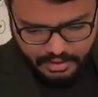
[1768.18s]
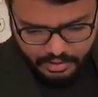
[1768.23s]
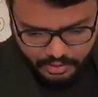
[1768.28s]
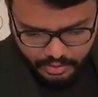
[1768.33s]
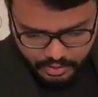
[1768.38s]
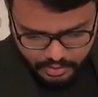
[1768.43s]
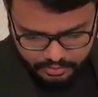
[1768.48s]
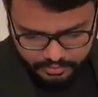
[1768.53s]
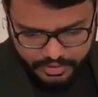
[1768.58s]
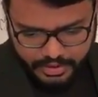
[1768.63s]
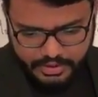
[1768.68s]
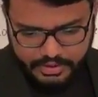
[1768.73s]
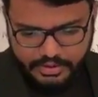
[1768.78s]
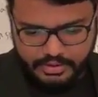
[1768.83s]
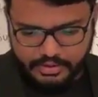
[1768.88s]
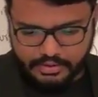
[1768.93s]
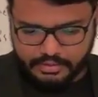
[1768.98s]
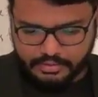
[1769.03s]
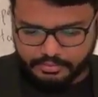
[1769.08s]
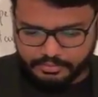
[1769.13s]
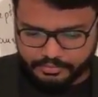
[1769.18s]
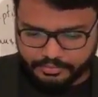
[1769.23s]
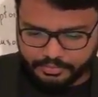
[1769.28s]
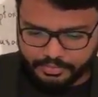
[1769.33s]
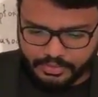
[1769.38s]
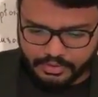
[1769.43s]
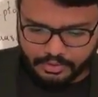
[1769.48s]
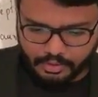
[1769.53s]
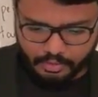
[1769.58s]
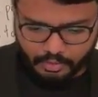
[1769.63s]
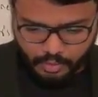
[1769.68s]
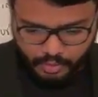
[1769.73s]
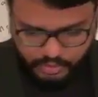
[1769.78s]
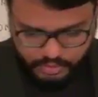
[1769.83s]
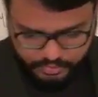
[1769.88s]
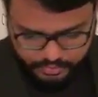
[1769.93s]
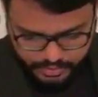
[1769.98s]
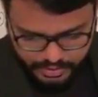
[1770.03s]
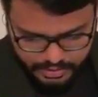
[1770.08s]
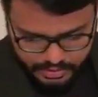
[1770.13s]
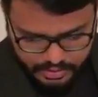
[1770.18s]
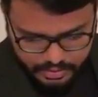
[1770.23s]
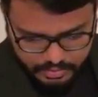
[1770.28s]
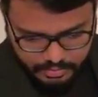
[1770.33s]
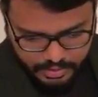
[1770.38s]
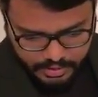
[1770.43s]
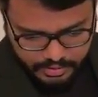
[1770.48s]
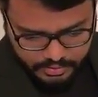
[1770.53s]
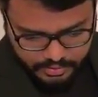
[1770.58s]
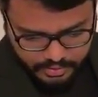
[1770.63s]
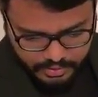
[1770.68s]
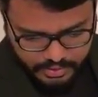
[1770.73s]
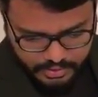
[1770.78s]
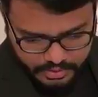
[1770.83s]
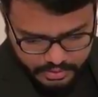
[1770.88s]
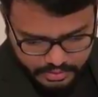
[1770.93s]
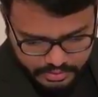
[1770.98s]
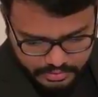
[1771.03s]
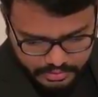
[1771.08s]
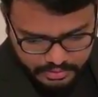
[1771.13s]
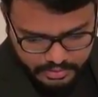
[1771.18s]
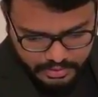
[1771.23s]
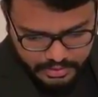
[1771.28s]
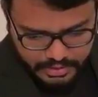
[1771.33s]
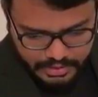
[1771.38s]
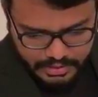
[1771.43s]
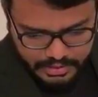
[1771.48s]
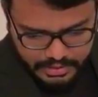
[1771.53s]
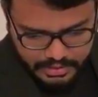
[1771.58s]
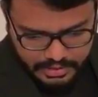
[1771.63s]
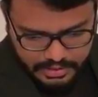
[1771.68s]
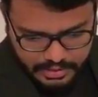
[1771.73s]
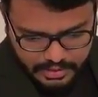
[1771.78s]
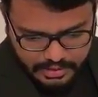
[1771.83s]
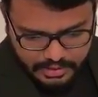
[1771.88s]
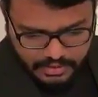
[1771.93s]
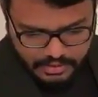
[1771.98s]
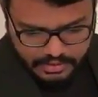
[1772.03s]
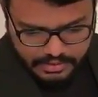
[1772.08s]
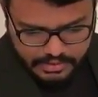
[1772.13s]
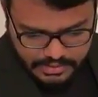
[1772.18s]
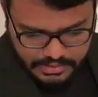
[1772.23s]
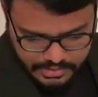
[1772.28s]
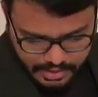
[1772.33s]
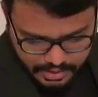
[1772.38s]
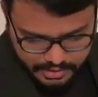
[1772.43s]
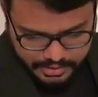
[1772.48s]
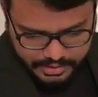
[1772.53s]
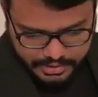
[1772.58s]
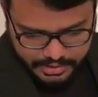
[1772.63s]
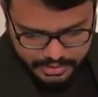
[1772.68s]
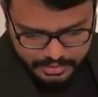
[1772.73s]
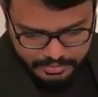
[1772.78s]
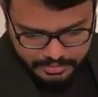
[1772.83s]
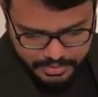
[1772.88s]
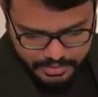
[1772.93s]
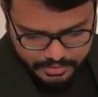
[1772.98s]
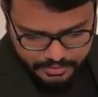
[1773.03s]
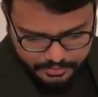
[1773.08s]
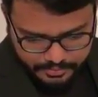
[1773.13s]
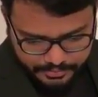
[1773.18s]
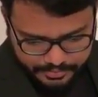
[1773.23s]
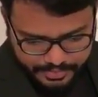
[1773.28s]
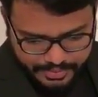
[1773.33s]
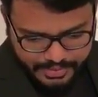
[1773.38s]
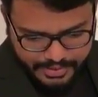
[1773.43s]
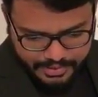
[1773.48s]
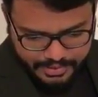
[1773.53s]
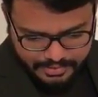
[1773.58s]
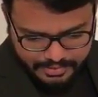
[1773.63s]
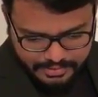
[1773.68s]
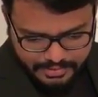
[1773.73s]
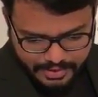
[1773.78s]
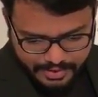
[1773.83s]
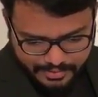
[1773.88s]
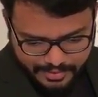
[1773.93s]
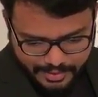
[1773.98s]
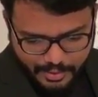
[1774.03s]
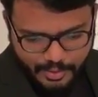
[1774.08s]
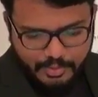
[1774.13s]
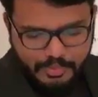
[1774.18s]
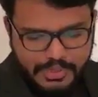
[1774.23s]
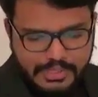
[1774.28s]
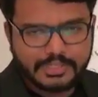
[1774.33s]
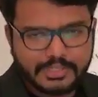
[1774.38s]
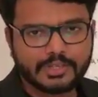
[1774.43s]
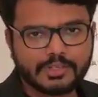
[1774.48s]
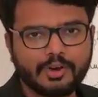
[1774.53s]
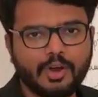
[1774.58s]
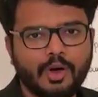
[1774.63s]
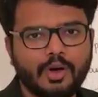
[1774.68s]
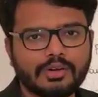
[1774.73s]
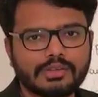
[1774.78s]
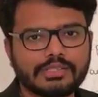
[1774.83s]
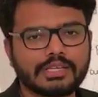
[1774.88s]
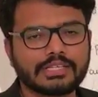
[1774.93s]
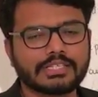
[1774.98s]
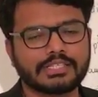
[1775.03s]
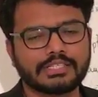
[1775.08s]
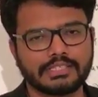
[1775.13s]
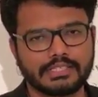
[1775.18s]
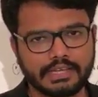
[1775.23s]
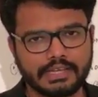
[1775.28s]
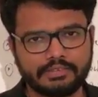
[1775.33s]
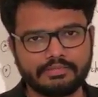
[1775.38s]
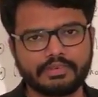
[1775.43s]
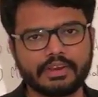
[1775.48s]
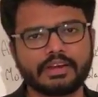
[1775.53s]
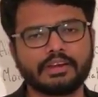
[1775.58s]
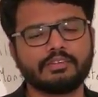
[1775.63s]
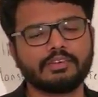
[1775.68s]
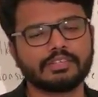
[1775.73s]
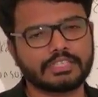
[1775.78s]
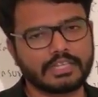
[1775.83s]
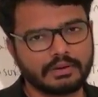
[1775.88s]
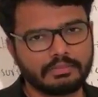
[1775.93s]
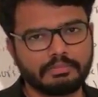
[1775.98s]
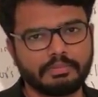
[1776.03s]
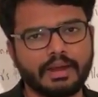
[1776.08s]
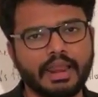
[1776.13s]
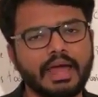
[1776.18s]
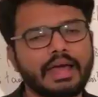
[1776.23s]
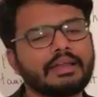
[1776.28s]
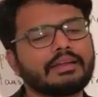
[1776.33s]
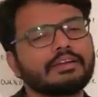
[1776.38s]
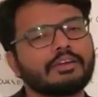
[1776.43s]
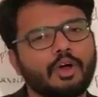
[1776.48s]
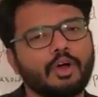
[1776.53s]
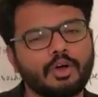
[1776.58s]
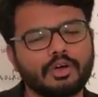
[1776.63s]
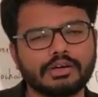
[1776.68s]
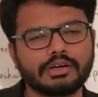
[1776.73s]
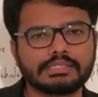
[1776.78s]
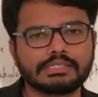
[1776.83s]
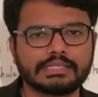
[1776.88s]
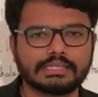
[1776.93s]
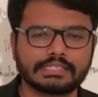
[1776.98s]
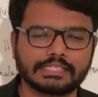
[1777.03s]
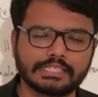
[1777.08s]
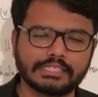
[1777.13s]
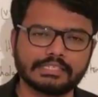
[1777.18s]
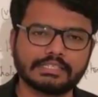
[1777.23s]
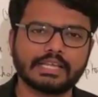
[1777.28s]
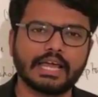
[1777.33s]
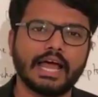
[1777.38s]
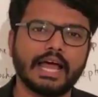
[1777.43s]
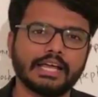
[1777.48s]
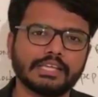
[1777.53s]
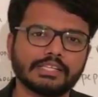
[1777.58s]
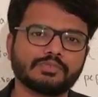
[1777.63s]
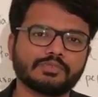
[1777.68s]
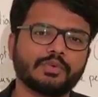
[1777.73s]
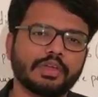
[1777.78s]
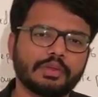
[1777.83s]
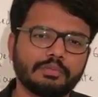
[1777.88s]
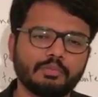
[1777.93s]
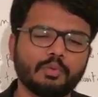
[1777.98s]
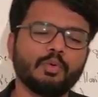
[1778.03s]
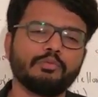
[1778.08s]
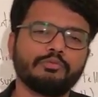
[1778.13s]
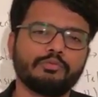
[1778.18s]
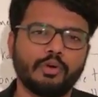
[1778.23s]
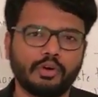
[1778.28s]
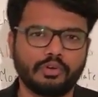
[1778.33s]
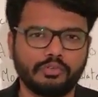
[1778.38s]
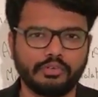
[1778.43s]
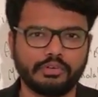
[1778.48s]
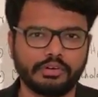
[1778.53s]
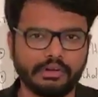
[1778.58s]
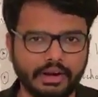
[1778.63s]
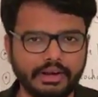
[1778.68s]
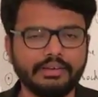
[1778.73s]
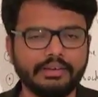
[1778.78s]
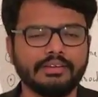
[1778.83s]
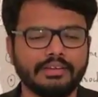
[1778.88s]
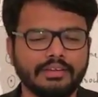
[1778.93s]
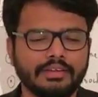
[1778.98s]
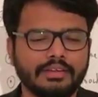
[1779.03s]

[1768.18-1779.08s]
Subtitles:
You're welcome. You're most welcome, Aishwarya. Sakib, yes, Devan, you missed those long sessions. Definitely we shall plan longer sessions as we move forward, right?